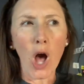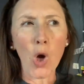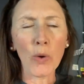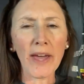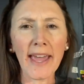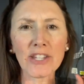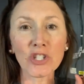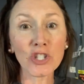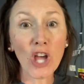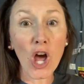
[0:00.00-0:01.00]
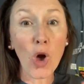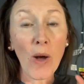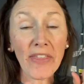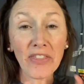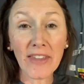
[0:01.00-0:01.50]
Okay, so
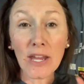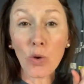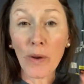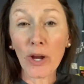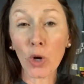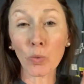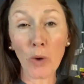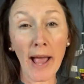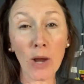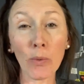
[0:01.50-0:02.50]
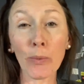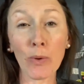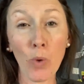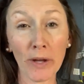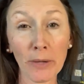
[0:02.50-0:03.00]
I think we are right where we
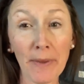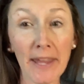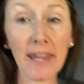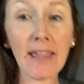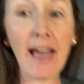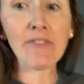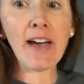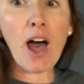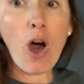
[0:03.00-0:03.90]
wanna be. I've got